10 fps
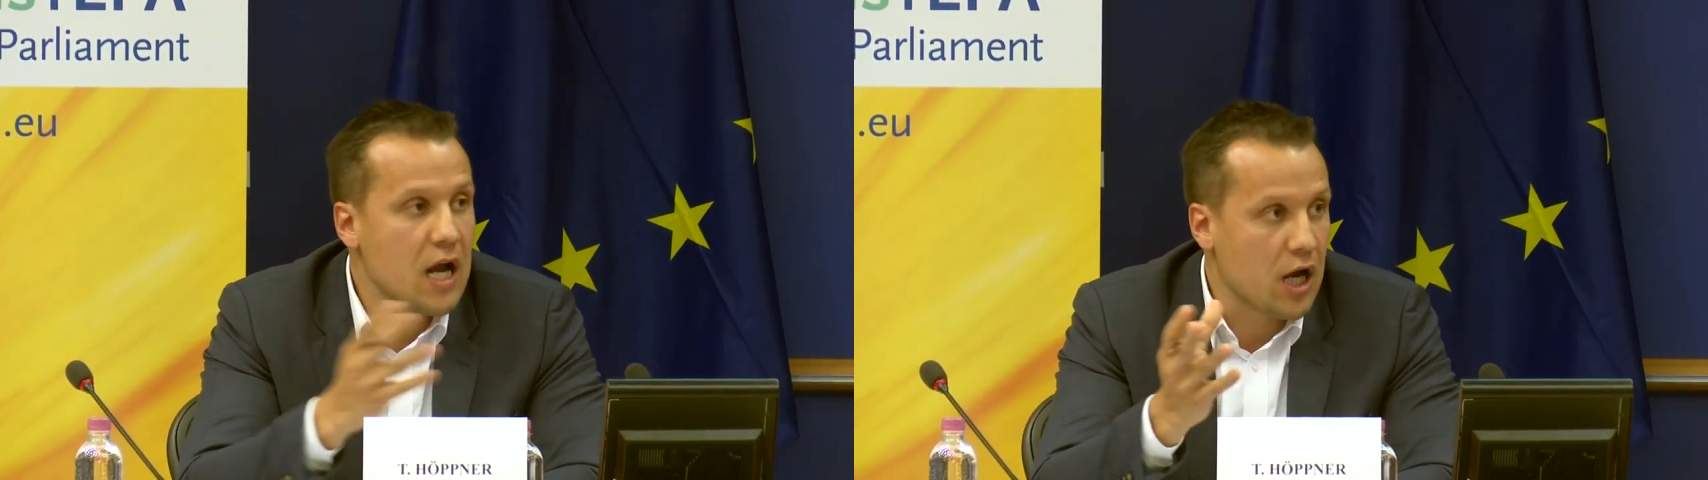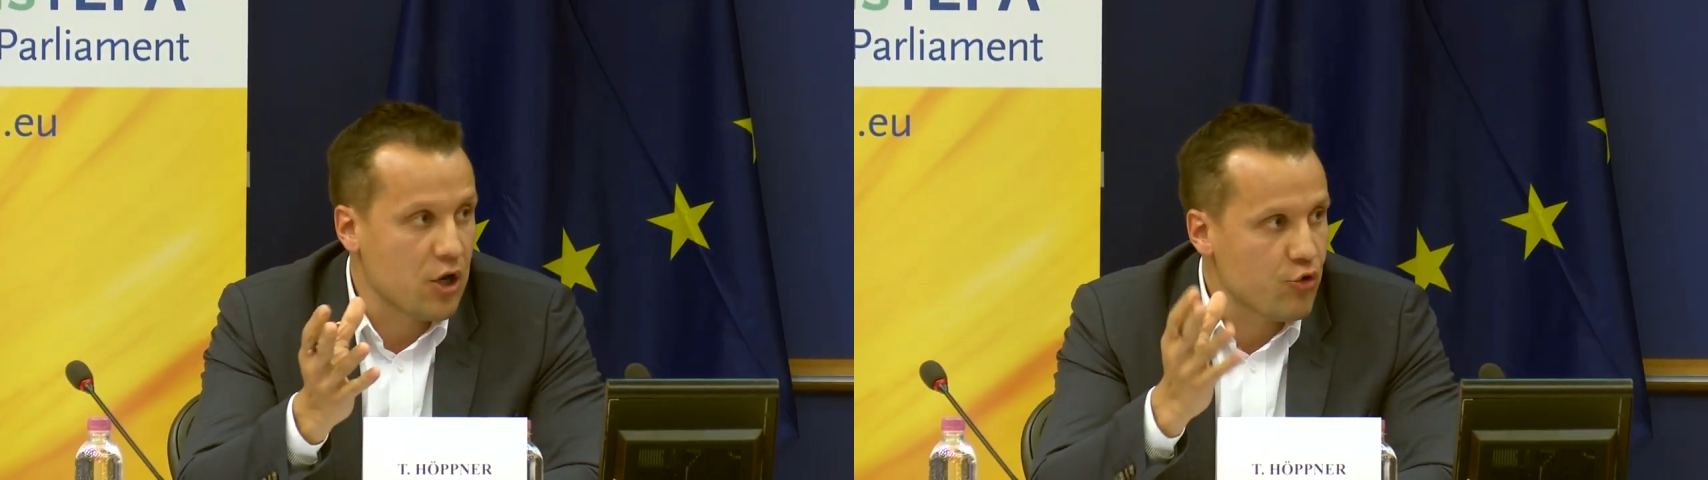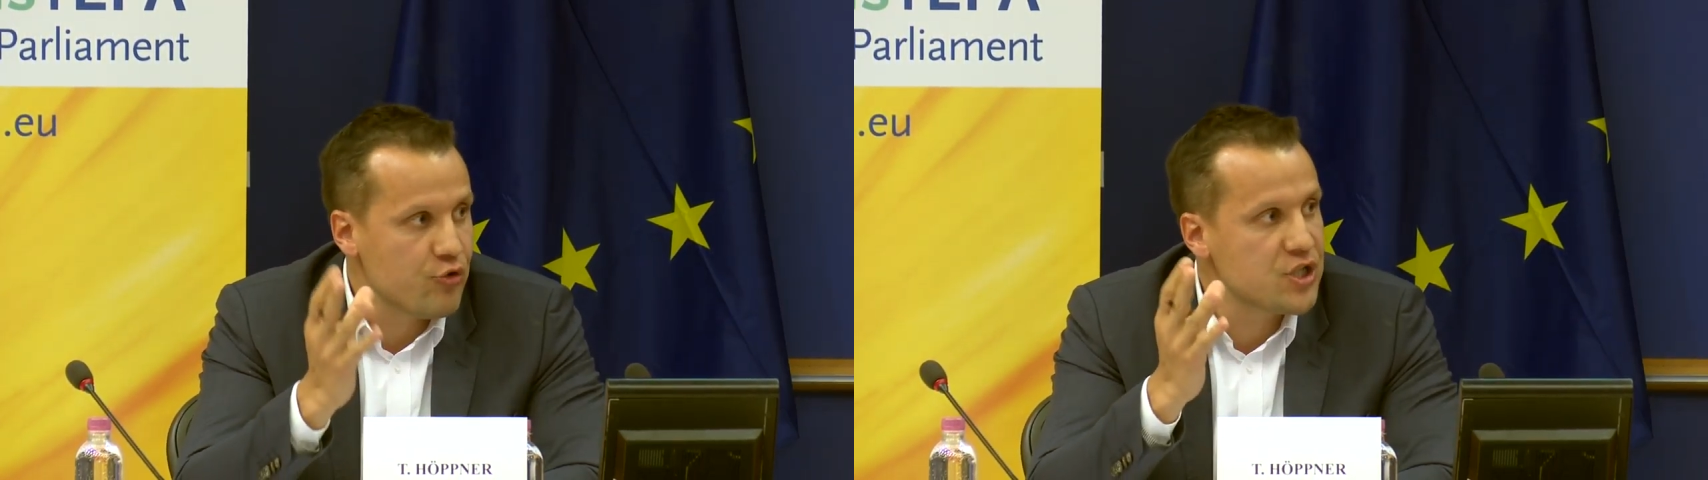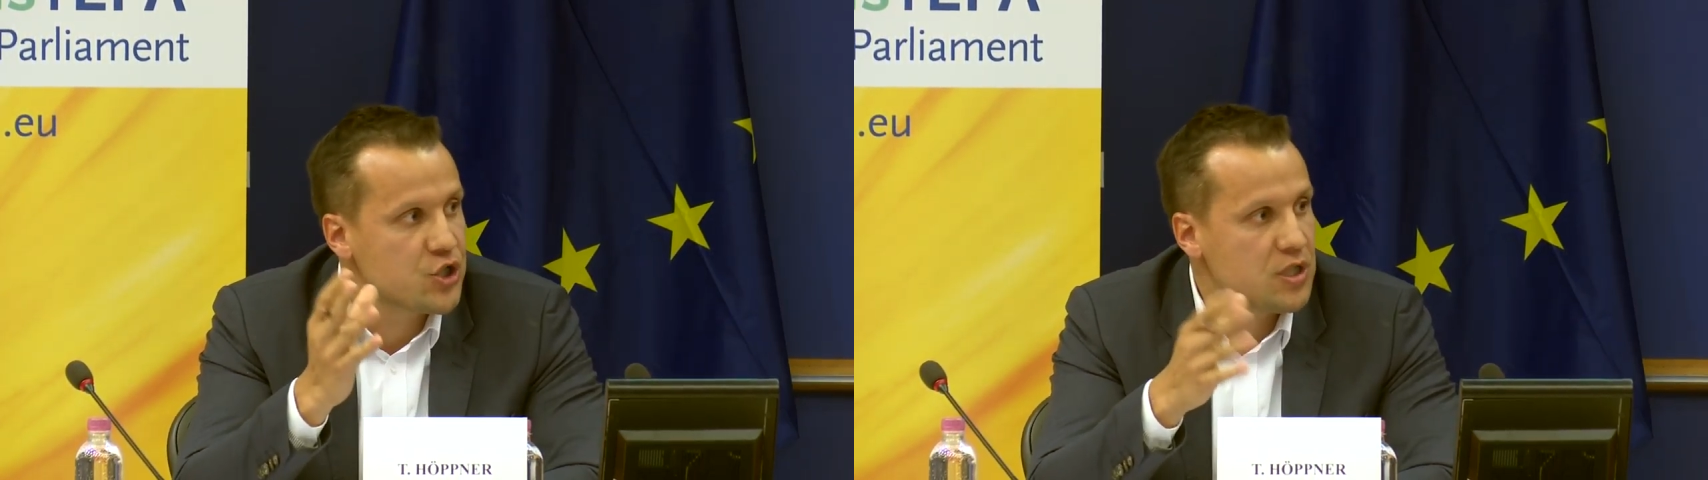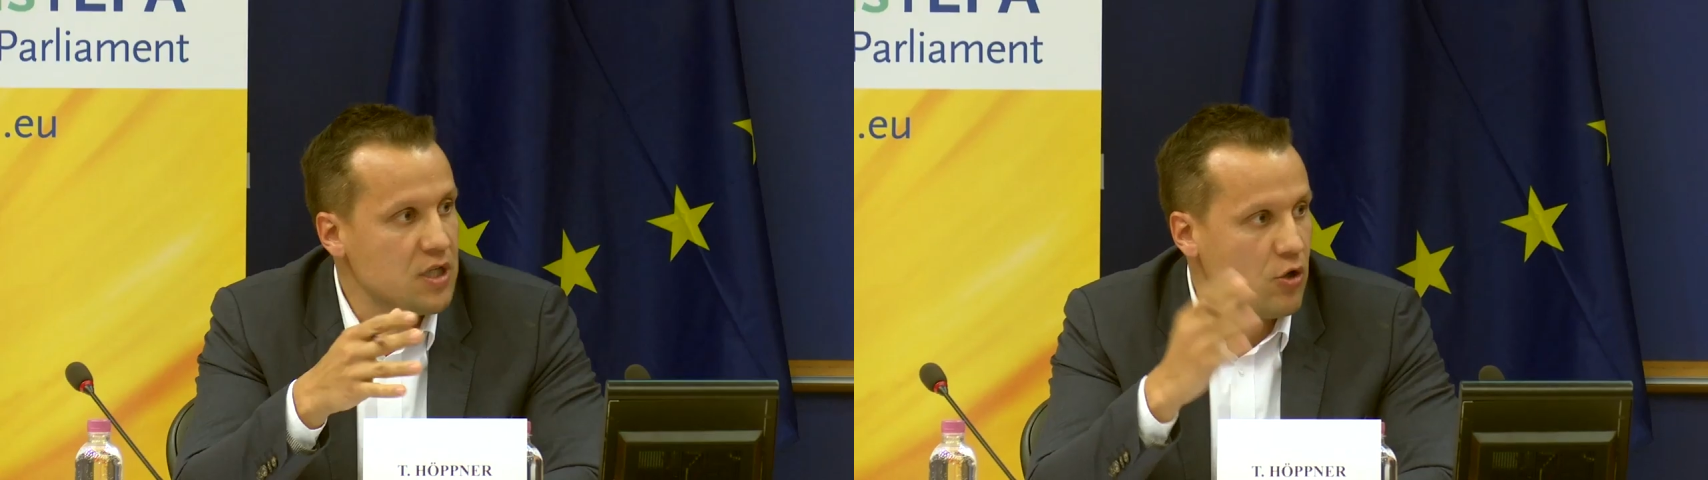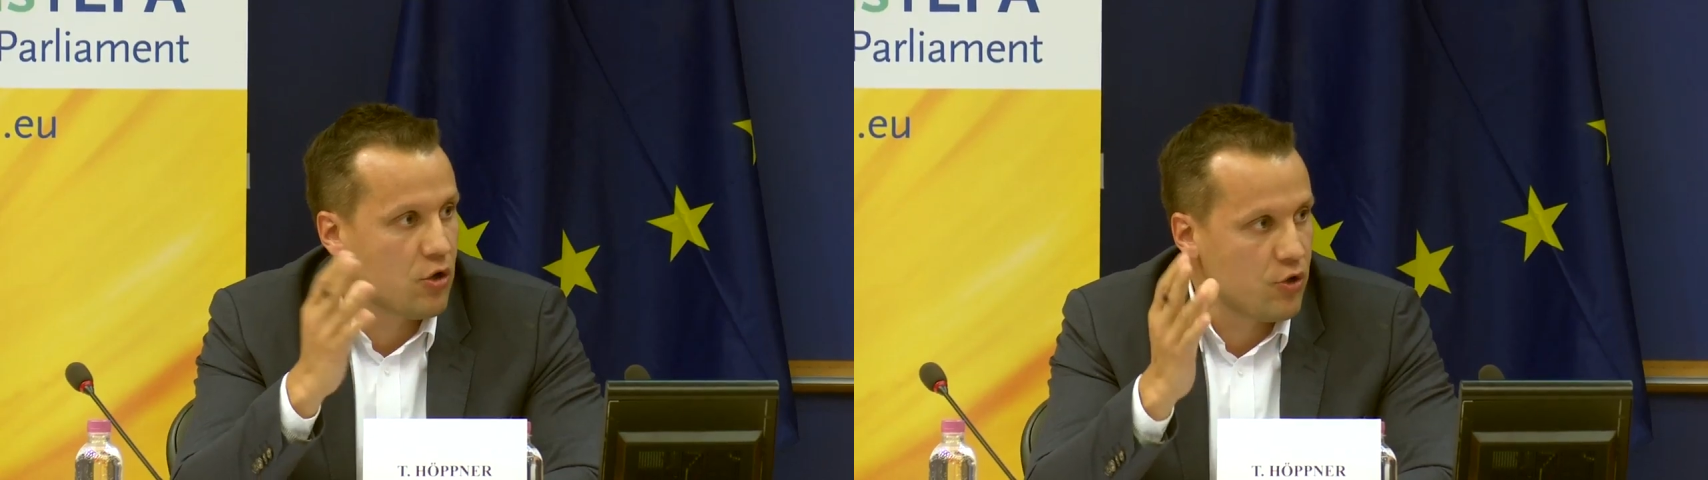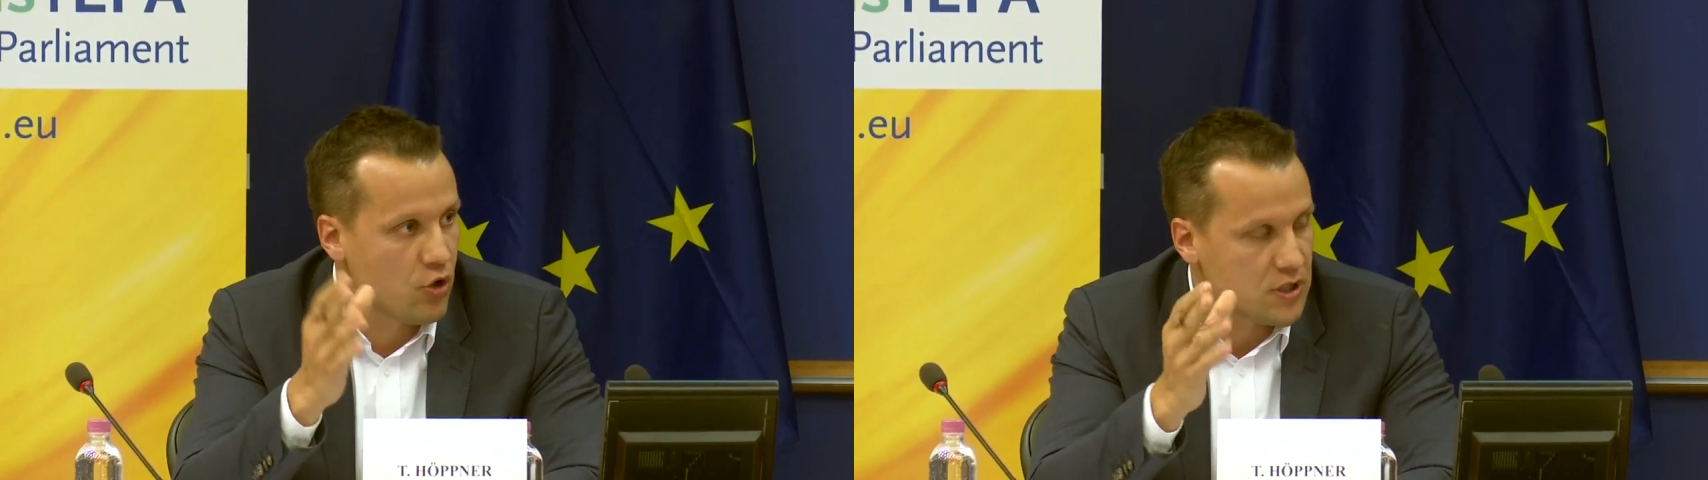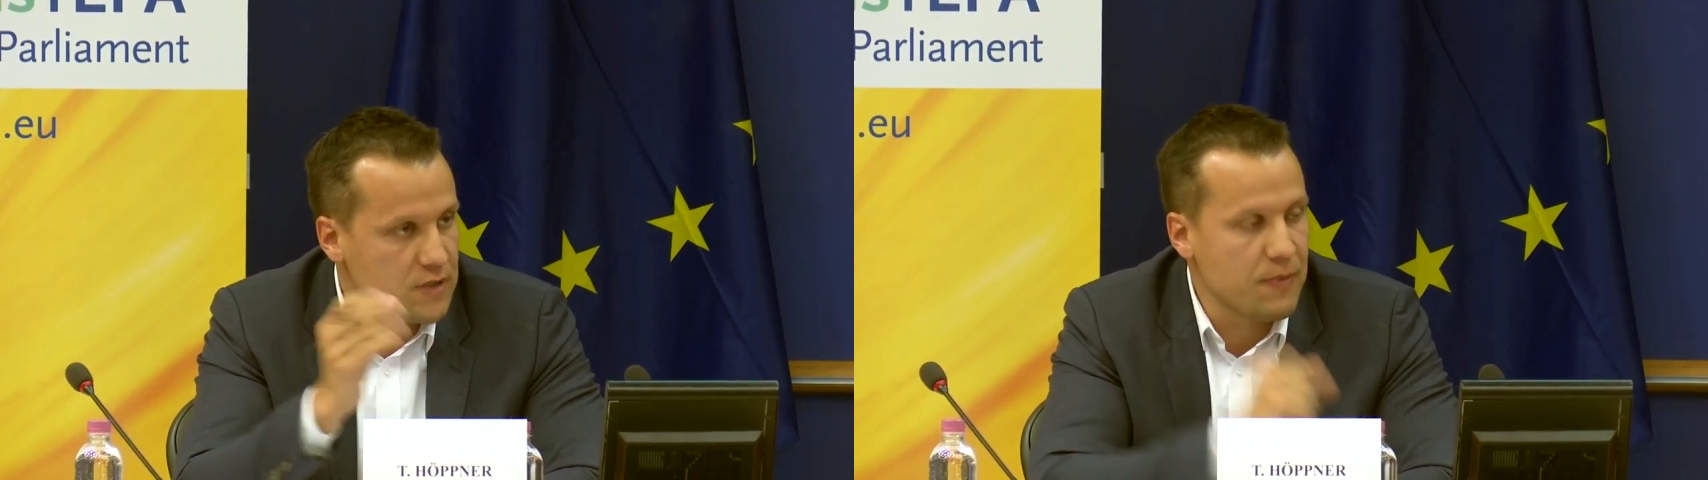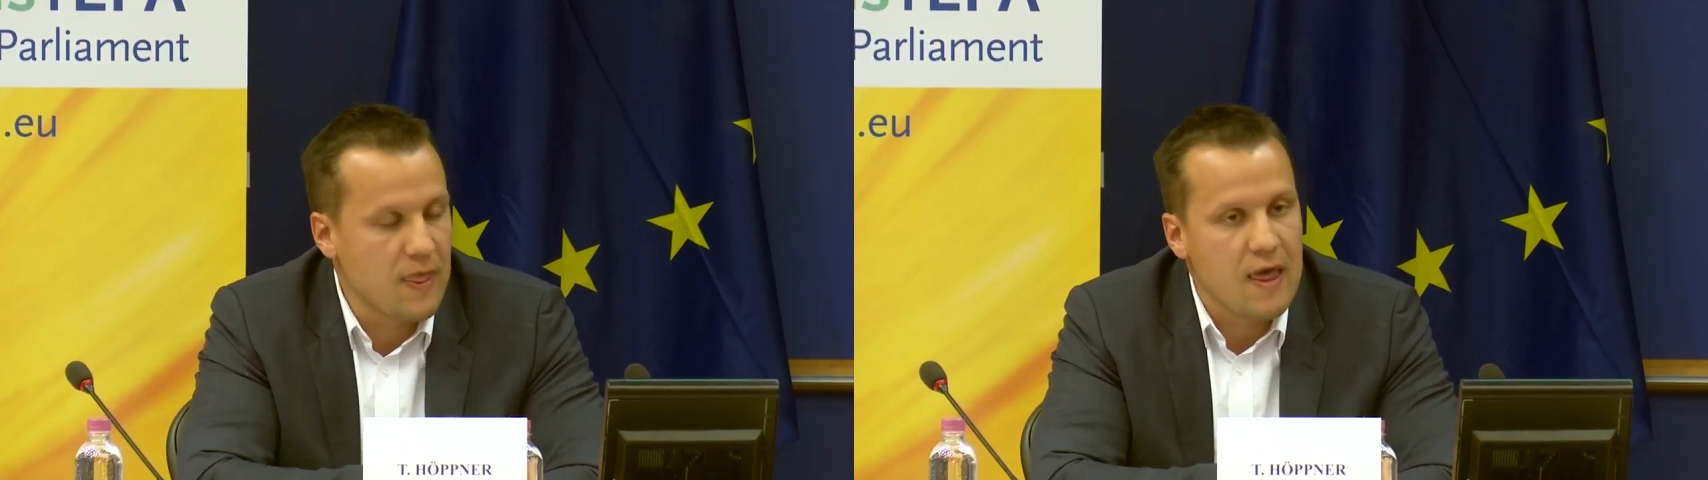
are original or not.